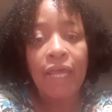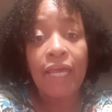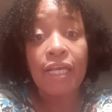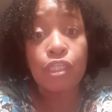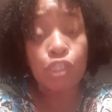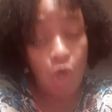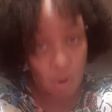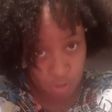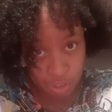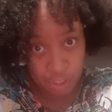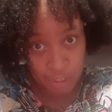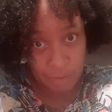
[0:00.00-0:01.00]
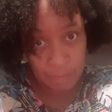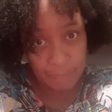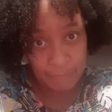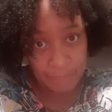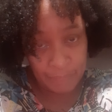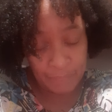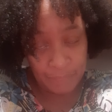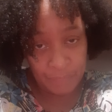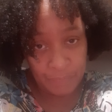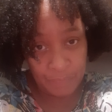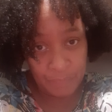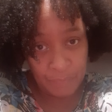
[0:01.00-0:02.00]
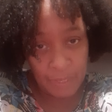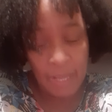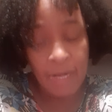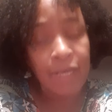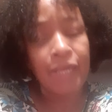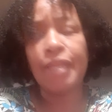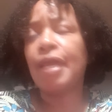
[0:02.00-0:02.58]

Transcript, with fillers: exhaustion. And it can